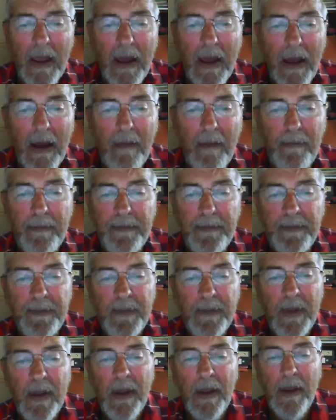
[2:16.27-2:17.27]

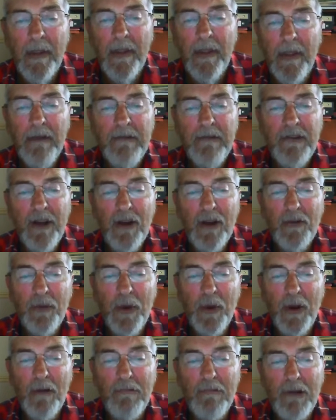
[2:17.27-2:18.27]
Their results
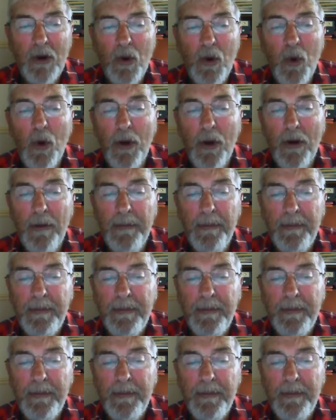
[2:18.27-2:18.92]
were not recorded.